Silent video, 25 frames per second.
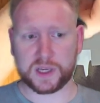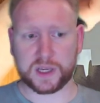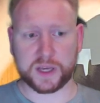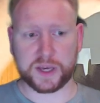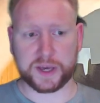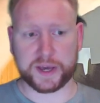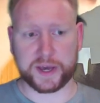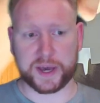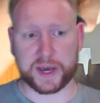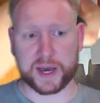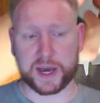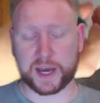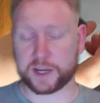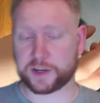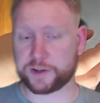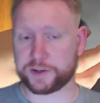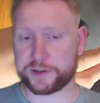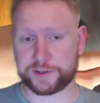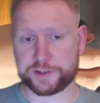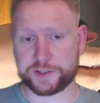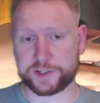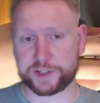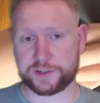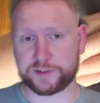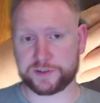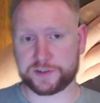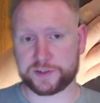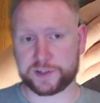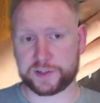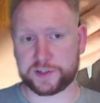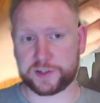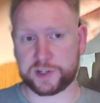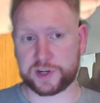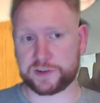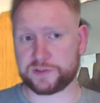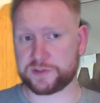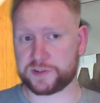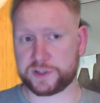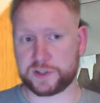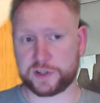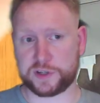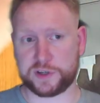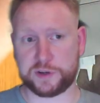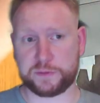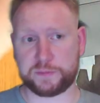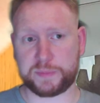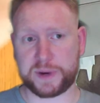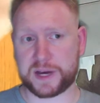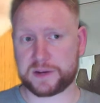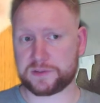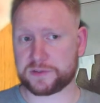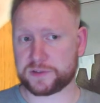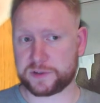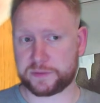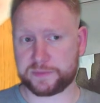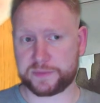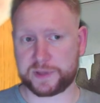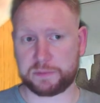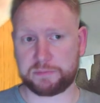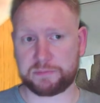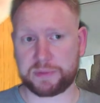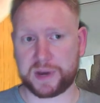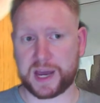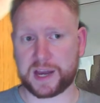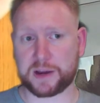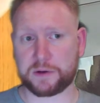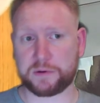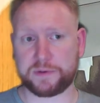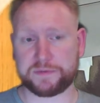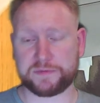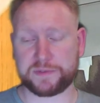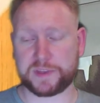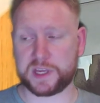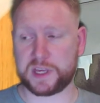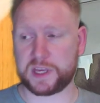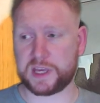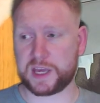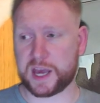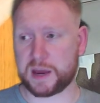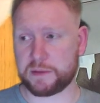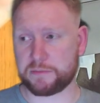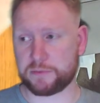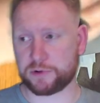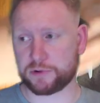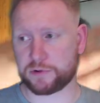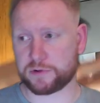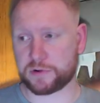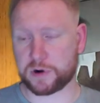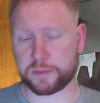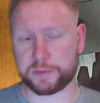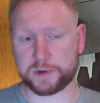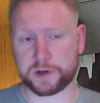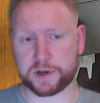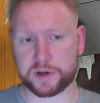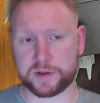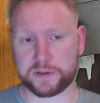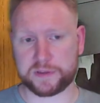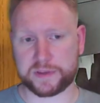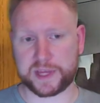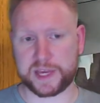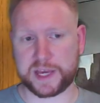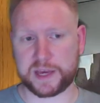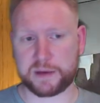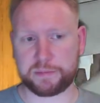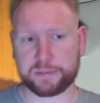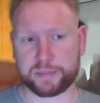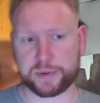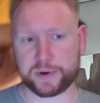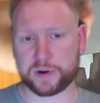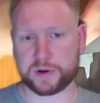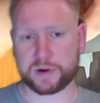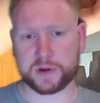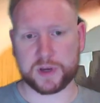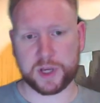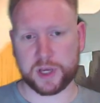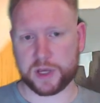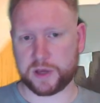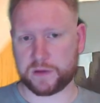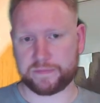I could have chosen to bounce something back with the Emerald Chromicon there, but